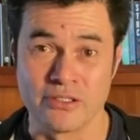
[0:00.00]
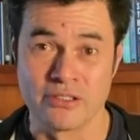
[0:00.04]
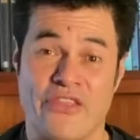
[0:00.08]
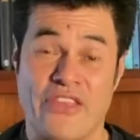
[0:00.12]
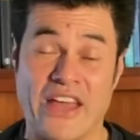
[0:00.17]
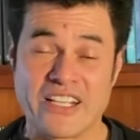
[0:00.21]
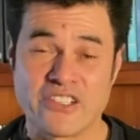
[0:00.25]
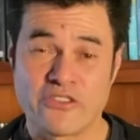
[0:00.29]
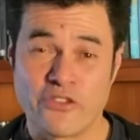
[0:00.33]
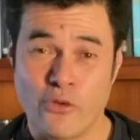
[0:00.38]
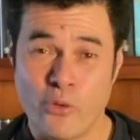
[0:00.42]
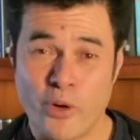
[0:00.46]

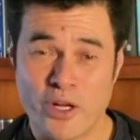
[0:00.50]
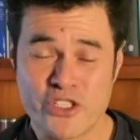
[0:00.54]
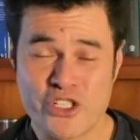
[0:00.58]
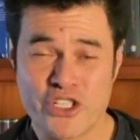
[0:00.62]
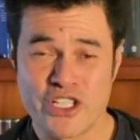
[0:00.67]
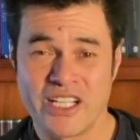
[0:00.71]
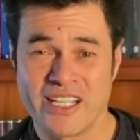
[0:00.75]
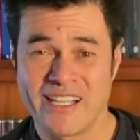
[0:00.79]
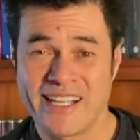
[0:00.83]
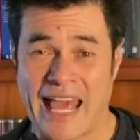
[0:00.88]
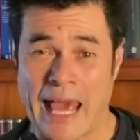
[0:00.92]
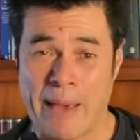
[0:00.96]
Thanks for
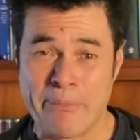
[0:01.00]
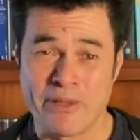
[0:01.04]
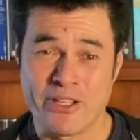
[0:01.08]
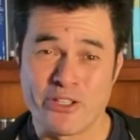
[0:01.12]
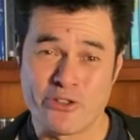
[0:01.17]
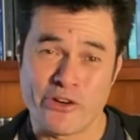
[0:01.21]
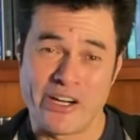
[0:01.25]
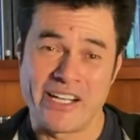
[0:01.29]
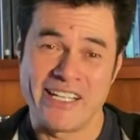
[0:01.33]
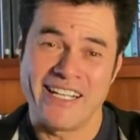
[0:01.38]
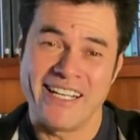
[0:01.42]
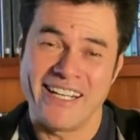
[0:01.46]
watching. Happy
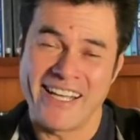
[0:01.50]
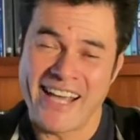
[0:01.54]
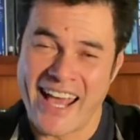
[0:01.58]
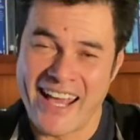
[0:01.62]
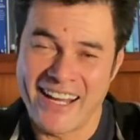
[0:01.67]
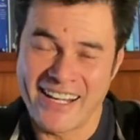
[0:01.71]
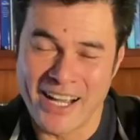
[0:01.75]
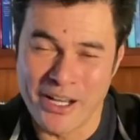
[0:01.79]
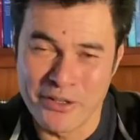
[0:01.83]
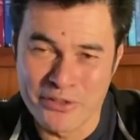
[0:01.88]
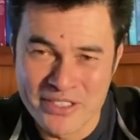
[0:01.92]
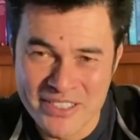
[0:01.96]
trading.
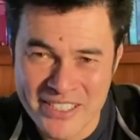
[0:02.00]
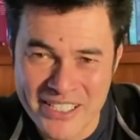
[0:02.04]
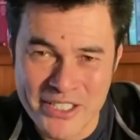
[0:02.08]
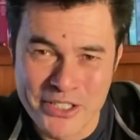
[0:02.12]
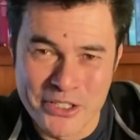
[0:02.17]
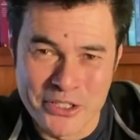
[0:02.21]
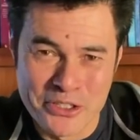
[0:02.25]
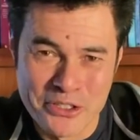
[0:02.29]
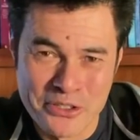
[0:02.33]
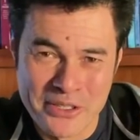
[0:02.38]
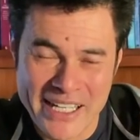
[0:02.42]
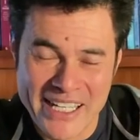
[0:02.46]
And I'll see
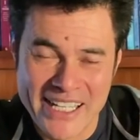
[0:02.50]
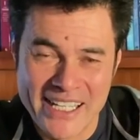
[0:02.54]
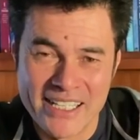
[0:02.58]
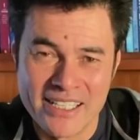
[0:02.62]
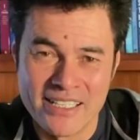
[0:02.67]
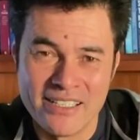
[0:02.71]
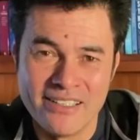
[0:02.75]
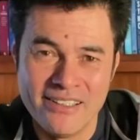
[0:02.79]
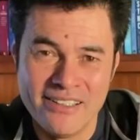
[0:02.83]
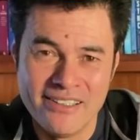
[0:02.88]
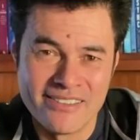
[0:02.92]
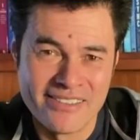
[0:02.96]
you
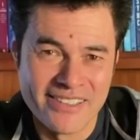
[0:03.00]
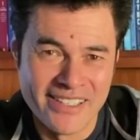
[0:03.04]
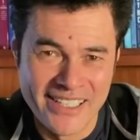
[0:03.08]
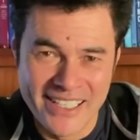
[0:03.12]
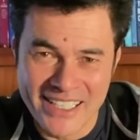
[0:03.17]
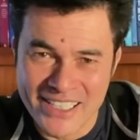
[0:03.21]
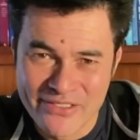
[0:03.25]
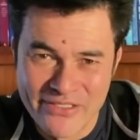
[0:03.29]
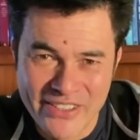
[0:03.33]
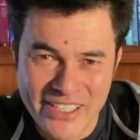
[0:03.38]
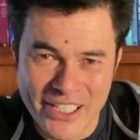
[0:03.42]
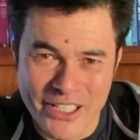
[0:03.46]
in the
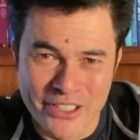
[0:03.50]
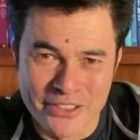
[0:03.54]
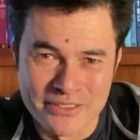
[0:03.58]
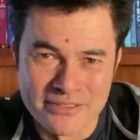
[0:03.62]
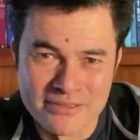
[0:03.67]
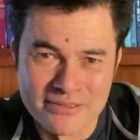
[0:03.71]
next video.